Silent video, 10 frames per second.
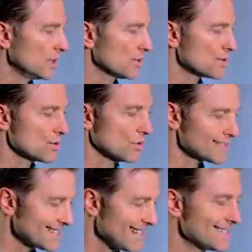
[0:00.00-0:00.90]
and you're salt
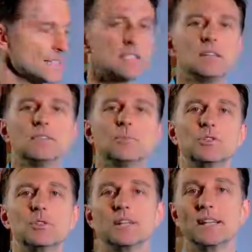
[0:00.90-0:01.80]
sensitive,
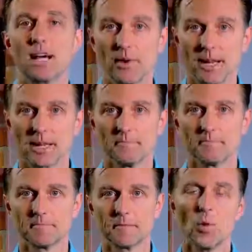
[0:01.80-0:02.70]
put you in a diuretic
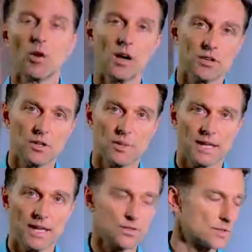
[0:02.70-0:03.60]
or other
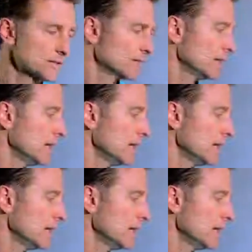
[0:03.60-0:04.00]
medications.